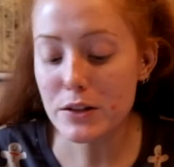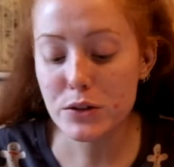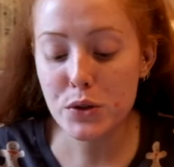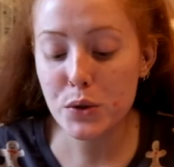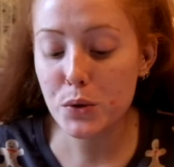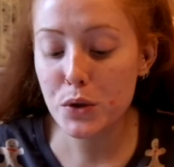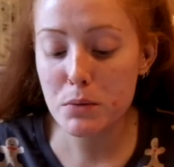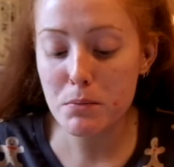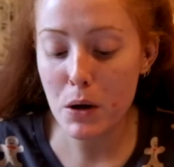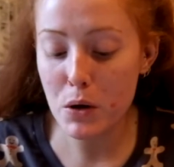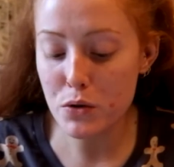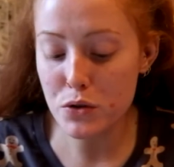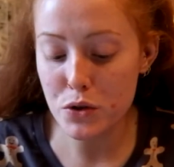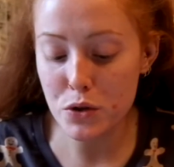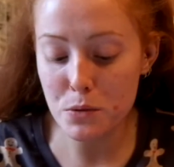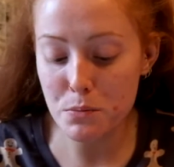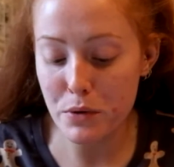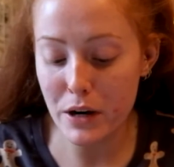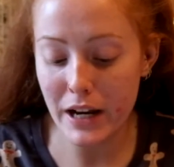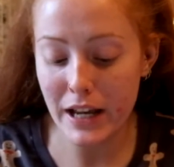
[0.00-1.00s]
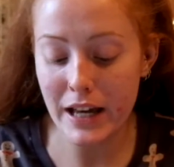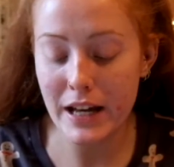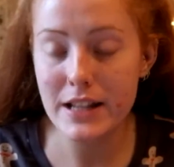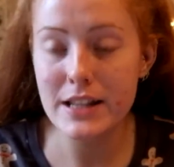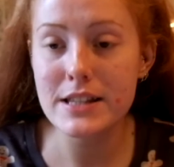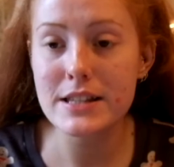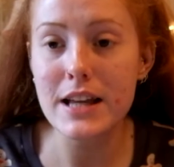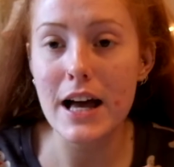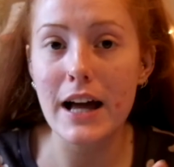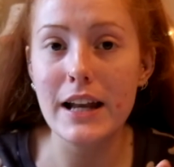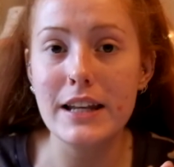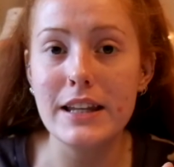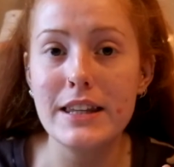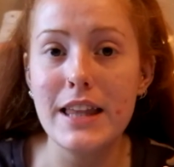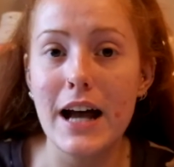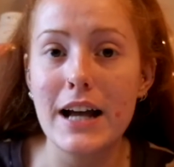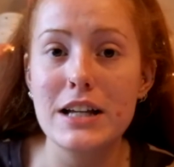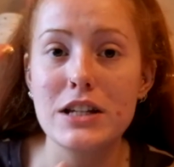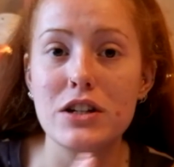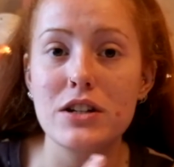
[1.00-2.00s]
It's called Emotional Brilliance,
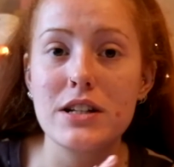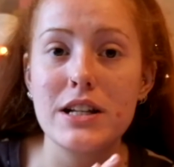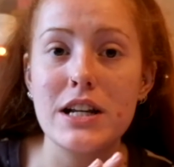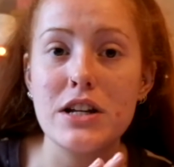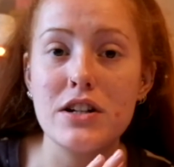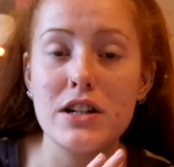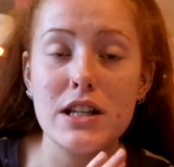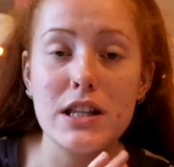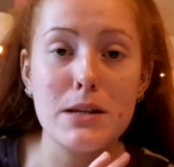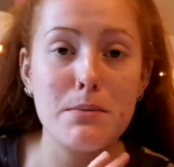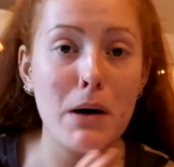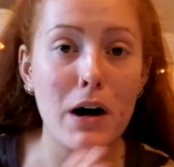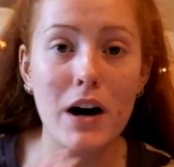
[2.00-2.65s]
and that is just literally